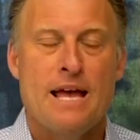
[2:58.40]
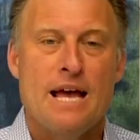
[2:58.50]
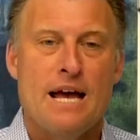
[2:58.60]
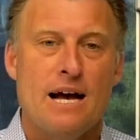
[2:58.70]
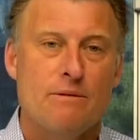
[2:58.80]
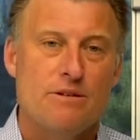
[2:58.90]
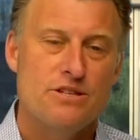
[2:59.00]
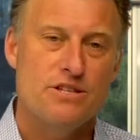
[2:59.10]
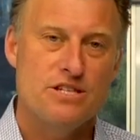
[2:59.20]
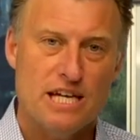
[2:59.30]

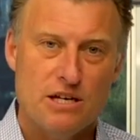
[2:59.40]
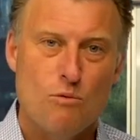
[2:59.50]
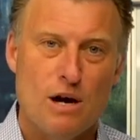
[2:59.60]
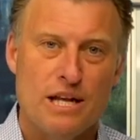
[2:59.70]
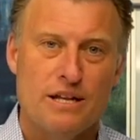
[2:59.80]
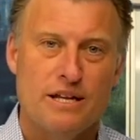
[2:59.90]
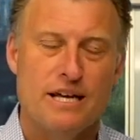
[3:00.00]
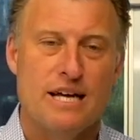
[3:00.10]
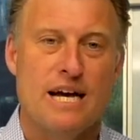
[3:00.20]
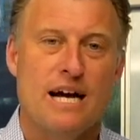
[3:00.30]
The second
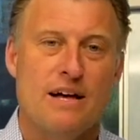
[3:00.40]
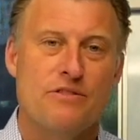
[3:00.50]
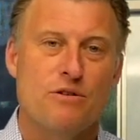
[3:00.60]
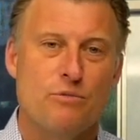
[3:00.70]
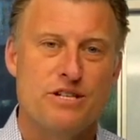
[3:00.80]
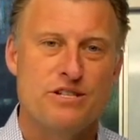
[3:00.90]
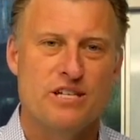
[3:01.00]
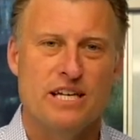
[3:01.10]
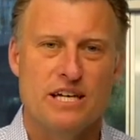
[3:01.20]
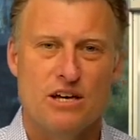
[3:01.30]
one that we
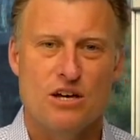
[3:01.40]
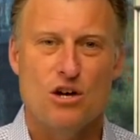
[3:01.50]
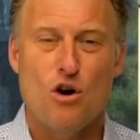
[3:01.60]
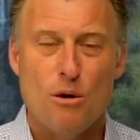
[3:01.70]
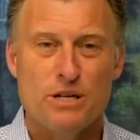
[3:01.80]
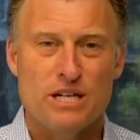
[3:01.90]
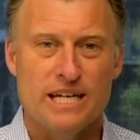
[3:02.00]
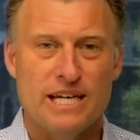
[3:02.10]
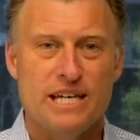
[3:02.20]
see commonly